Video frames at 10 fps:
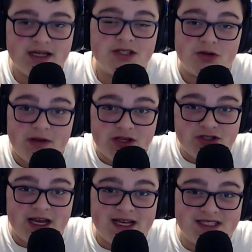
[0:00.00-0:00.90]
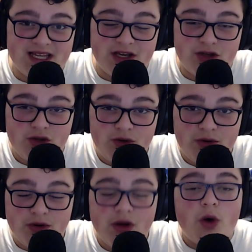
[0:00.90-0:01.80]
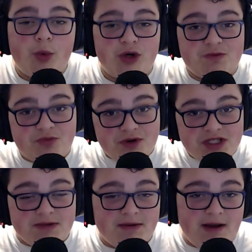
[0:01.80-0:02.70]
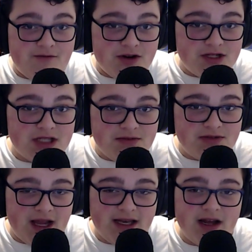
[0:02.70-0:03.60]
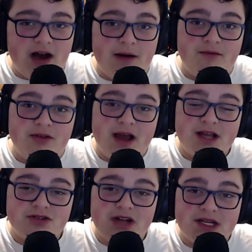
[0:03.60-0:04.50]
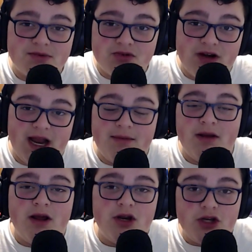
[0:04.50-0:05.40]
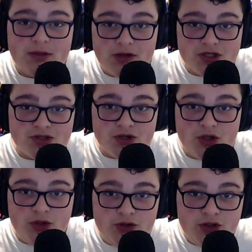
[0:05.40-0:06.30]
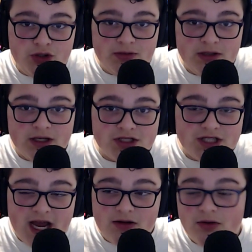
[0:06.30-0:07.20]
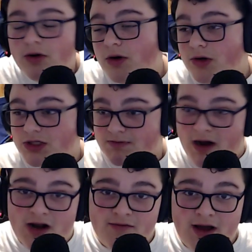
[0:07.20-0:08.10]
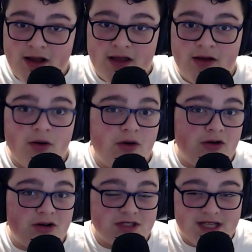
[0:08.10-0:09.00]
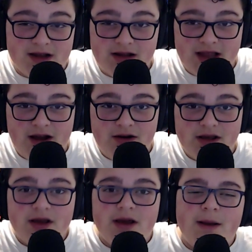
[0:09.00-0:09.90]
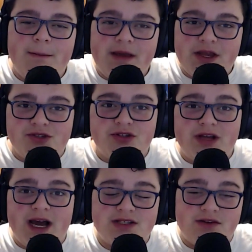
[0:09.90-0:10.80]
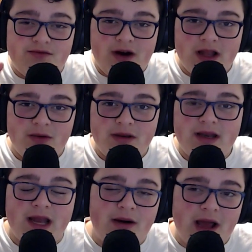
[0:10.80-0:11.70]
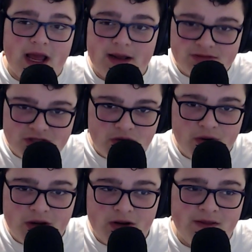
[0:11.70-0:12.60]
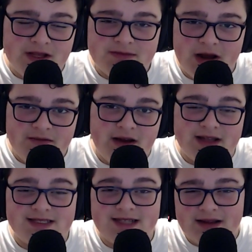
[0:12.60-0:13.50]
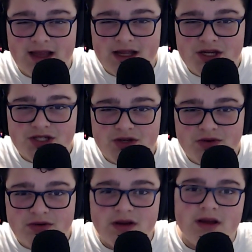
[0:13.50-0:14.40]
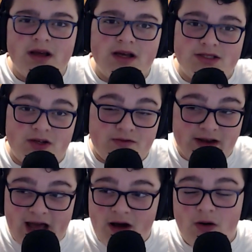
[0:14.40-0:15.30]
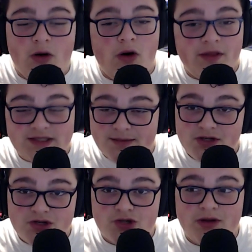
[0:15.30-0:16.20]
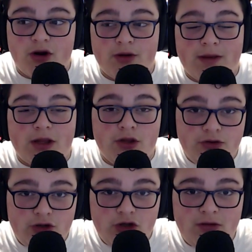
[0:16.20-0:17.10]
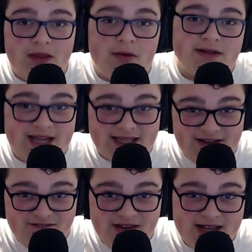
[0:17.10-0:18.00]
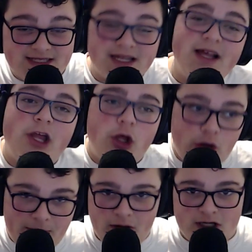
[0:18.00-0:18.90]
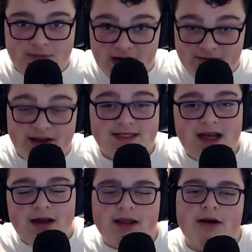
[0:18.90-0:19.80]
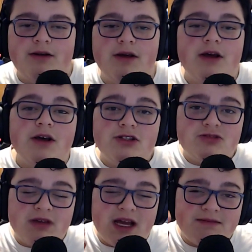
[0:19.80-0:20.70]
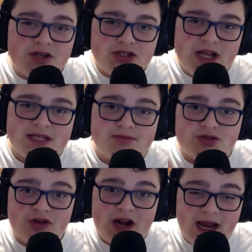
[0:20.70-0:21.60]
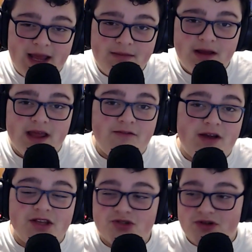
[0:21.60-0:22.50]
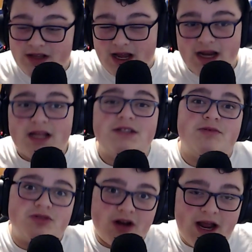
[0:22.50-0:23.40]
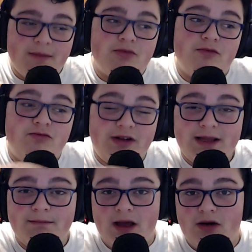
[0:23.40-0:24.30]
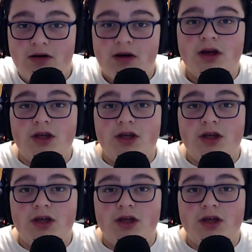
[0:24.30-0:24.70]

So make sure you guys stay in tune, which brings me to my first subject. Um, if you guys are not subscribed to the Barila Show YouTube channel, Spotify, or SoundCloud, make sure you guys follow it. Now, I am still working on the Spotify and SoundCloud issue. So for now, all these episodes will be on my YouTube, and then once I get that fixed, it'll be on Spotify and SoundCloud. So you guys, make sure you guys subscribe if you guys enjoy the content, subscribe, ring the bell.